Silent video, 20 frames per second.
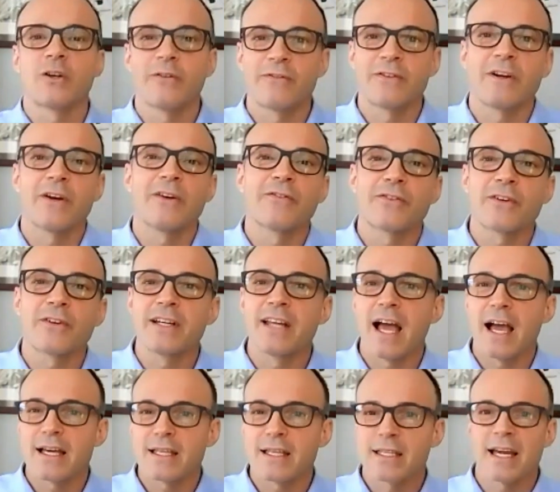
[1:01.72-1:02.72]
So feel free to
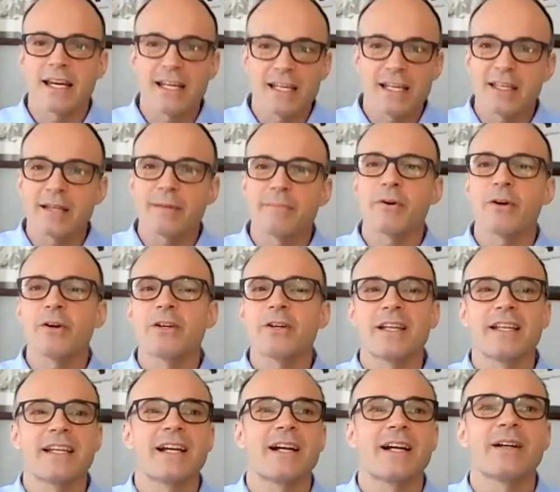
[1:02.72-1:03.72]
ask anything
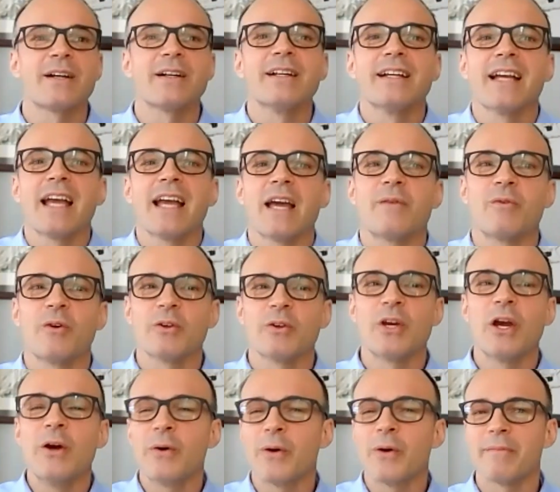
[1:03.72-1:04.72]
pertinent here and we'll
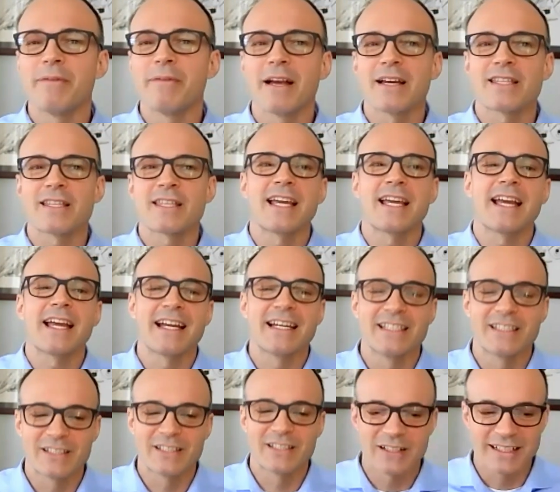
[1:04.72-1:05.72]
do our best to
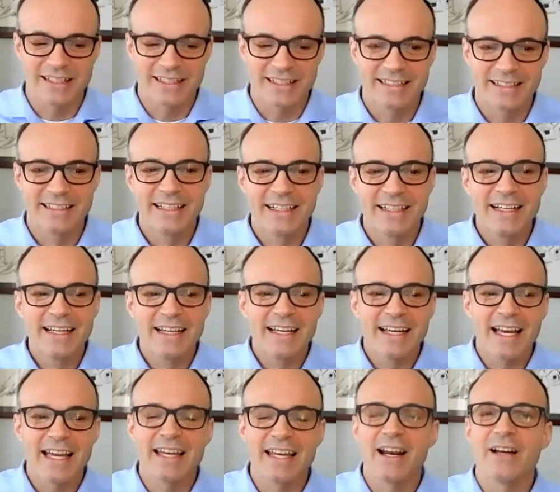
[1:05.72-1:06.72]
answer.
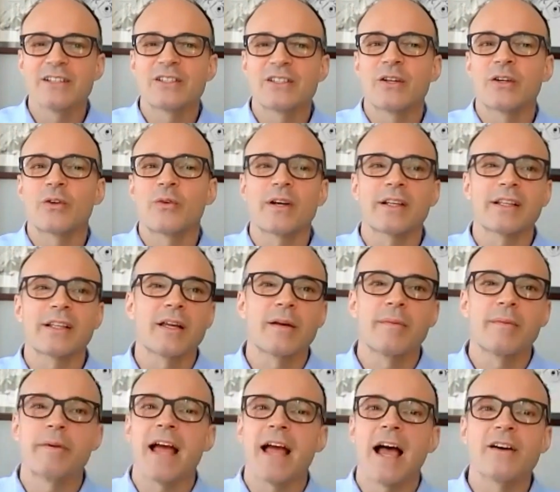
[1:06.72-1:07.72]
And also a quick little
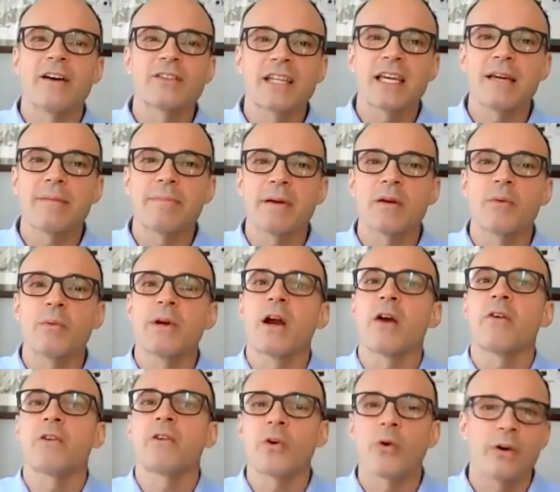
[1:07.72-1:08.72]
bit of housekeeping. We
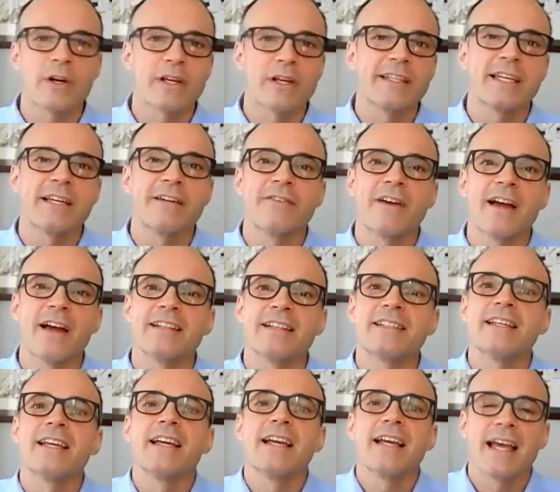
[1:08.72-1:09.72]
are recording the event
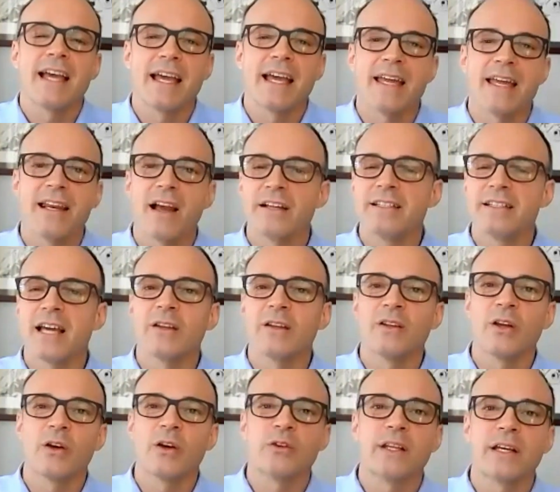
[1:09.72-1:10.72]
and a
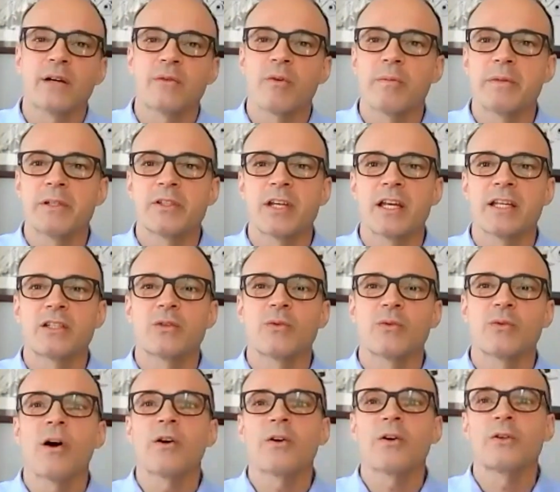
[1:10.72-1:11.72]
download link will be sent to
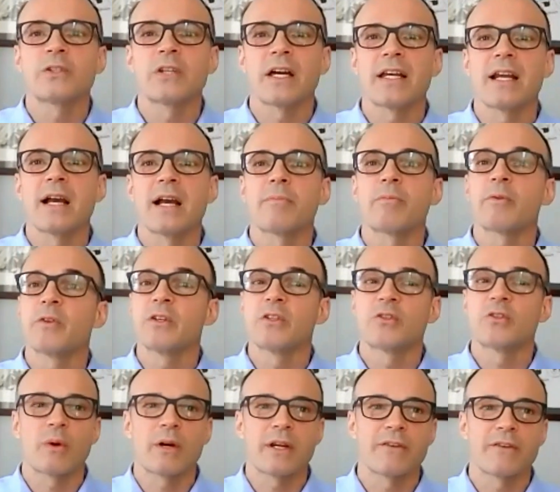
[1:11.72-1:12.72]
all who sign up within
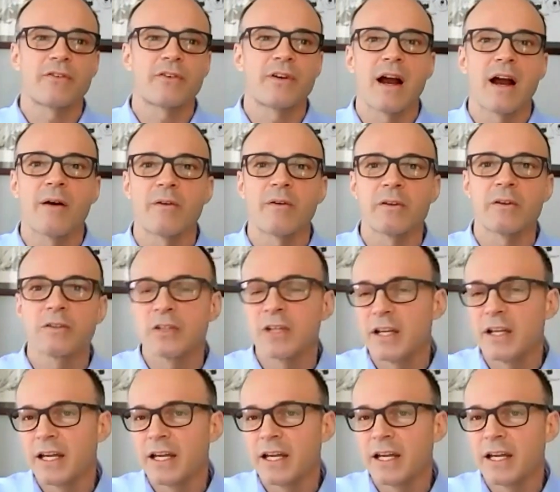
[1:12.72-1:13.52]
24 hours.